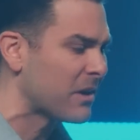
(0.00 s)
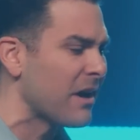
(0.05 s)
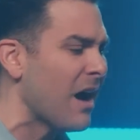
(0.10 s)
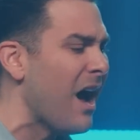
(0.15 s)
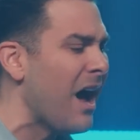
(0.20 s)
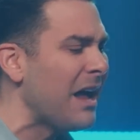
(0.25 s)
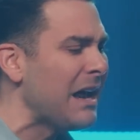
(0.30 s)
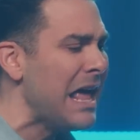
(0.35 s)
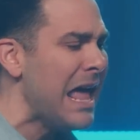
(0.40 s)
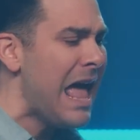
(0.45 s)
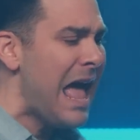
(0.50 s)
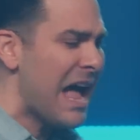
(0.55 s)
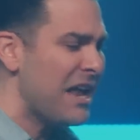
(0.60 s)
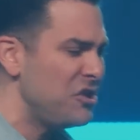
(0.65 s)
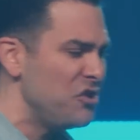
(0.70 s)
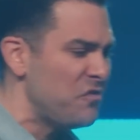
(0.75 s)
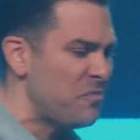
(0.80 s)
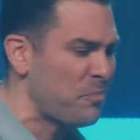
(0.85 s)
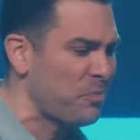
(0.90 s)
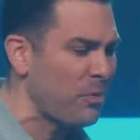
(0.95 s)
God,
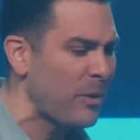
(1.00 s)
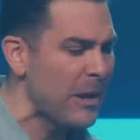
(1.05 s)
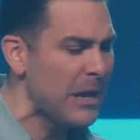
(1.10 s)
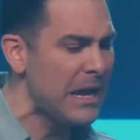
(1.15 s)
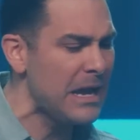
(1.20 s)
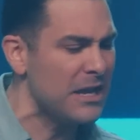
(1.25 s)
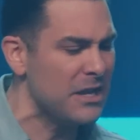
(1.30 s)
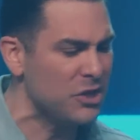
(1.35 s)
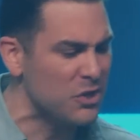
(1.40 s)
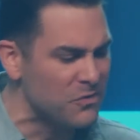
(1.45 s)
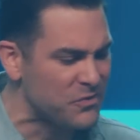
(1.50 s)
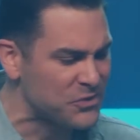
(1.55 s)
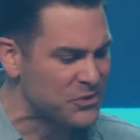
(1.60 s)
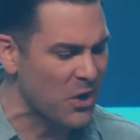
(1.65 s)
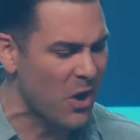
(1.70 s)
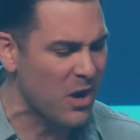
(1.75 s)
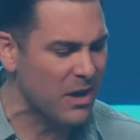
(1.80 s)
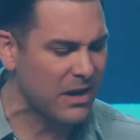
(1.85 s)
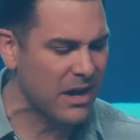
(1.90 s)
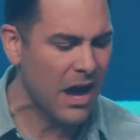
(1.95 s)
and you've prayed, and you've
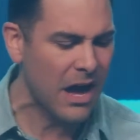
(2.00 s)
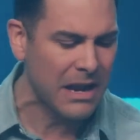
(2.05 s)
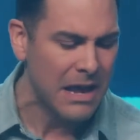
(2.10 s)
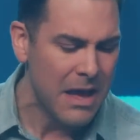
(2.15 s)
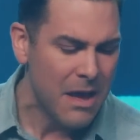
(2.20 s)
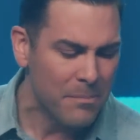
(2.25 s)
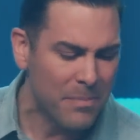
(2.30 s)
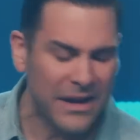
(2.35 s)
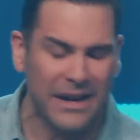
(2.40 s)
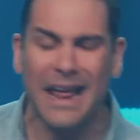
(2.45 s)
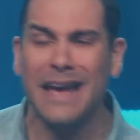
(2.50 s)
sought God, but it